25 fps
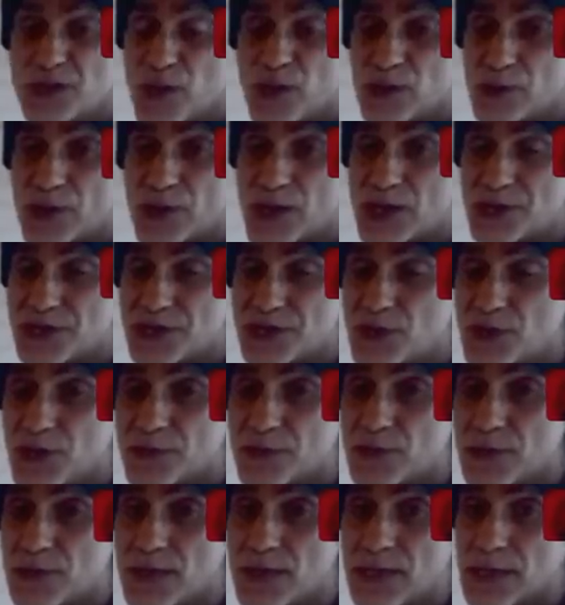is
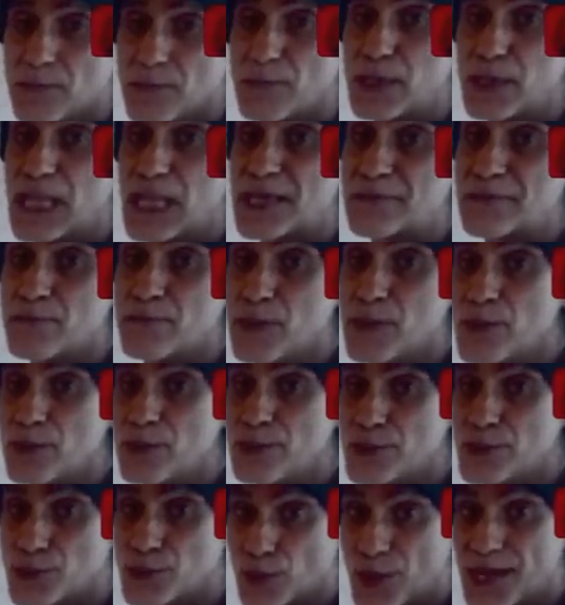polarised. You've got
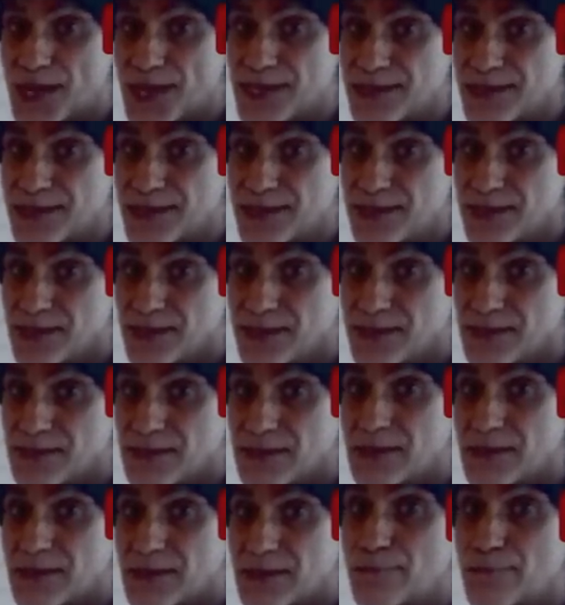blood moons, red,
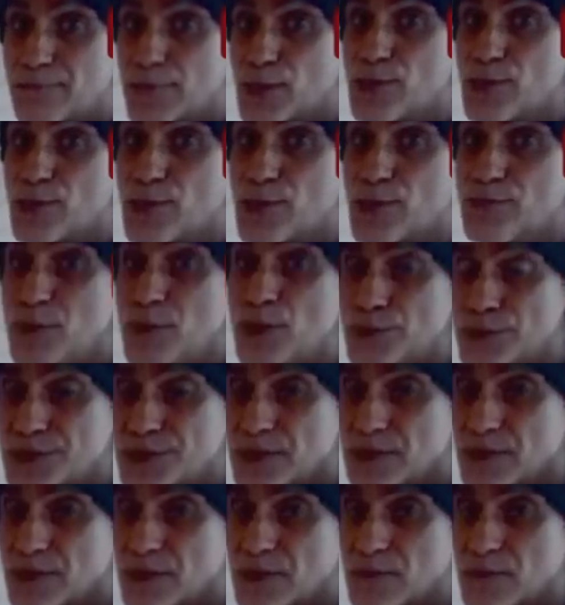and blue
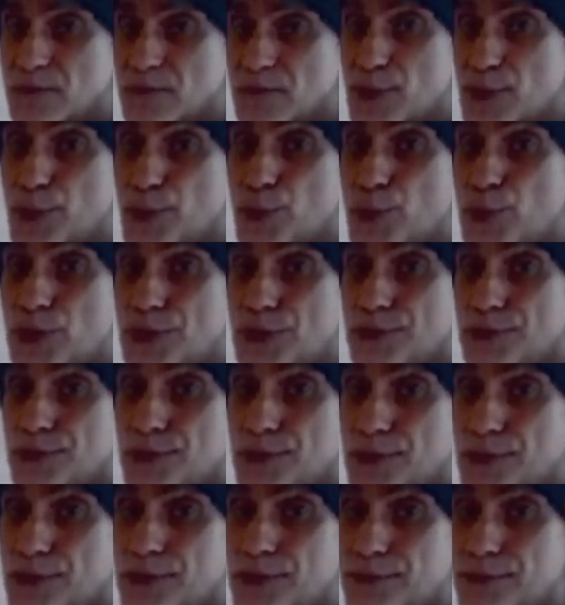moons,
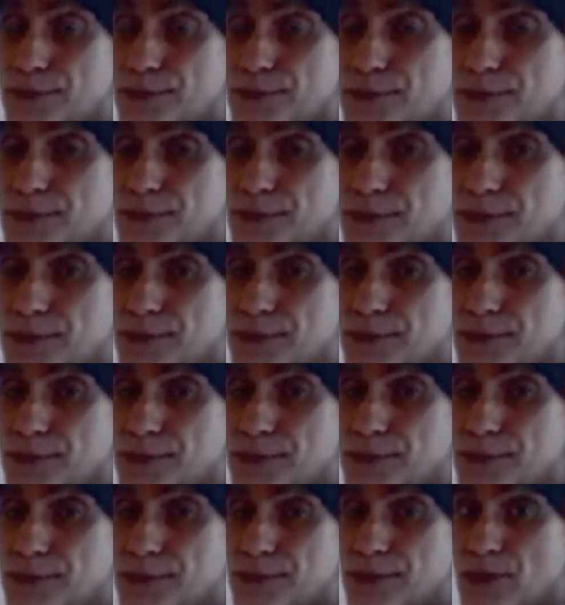blue.
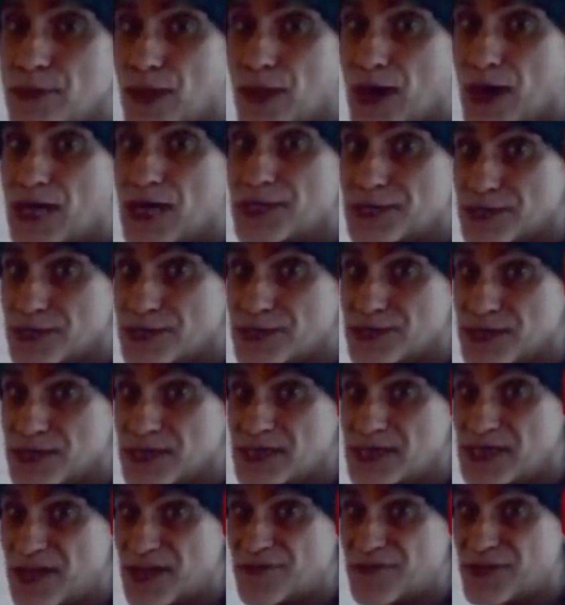So
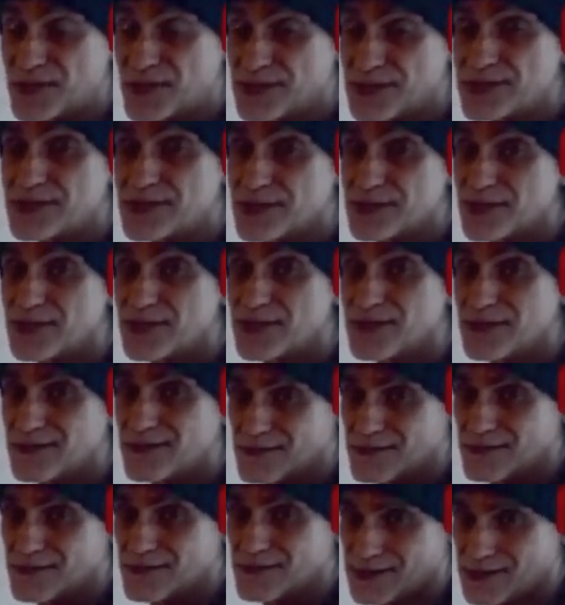Isis and Nephthys,
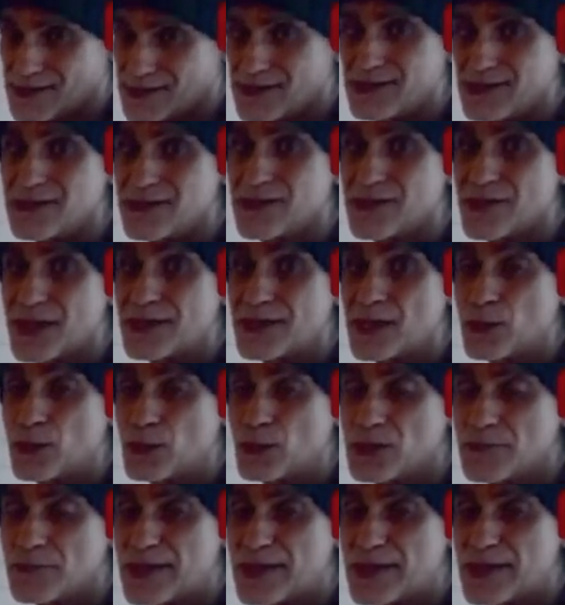they know
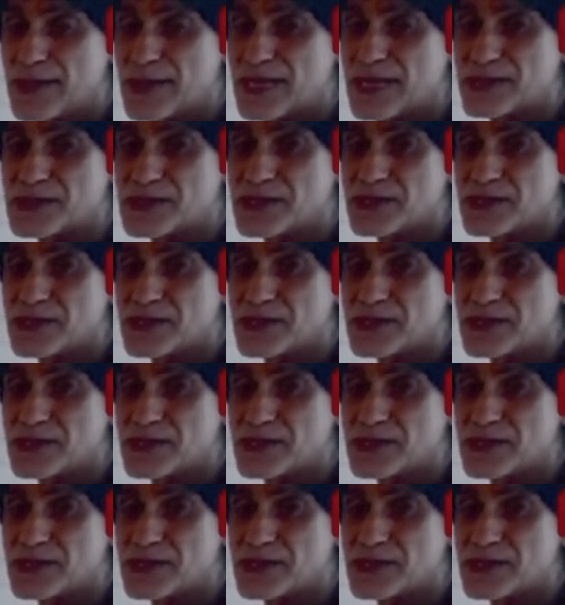all about